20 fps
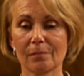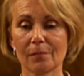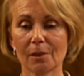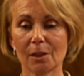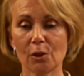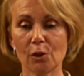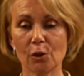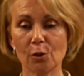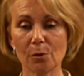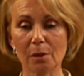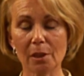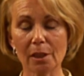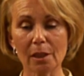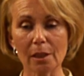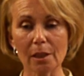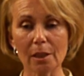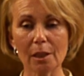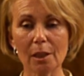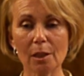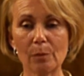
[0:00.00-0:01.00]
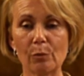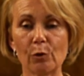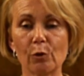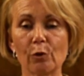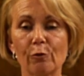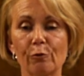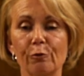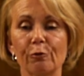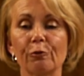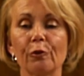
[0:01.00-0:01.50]
And you keep your
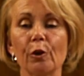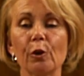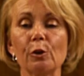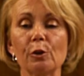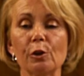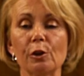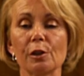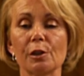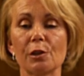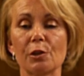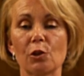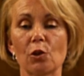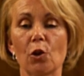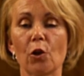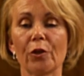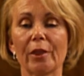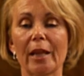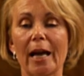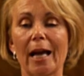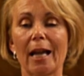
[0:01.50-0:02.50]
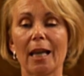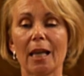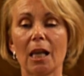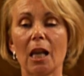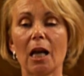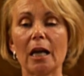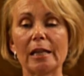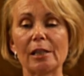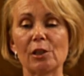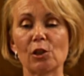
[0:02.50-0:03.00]
focus on that
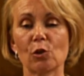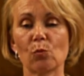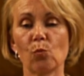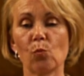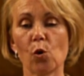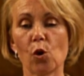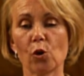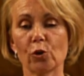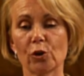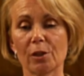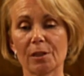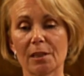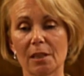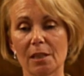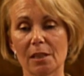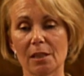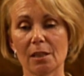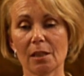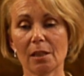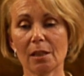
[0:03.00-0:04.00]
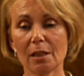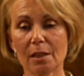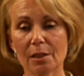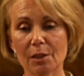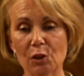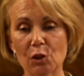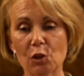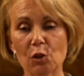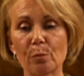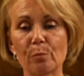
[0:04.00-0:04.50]
light and watch as it
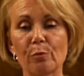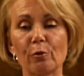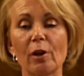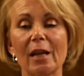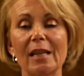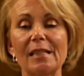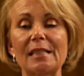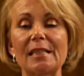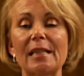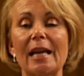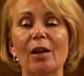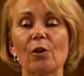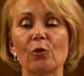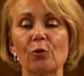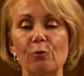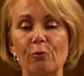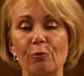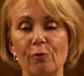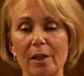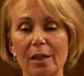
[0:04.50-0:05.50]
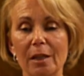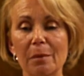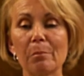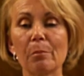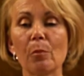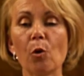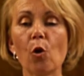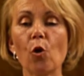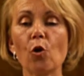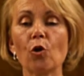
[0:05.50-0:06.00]
spreads out, filling
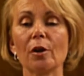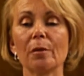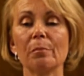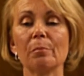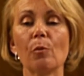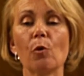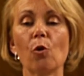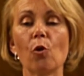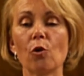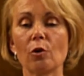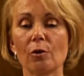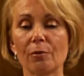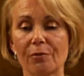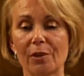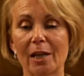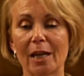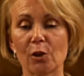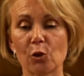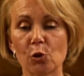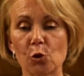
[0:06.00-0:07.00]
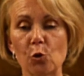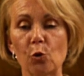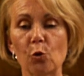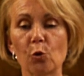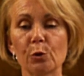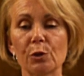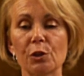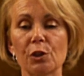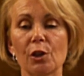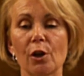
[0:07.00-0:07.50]
more and more of their
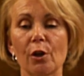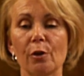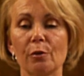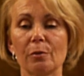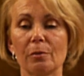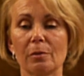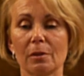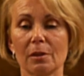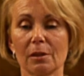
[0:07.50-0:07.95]
torso,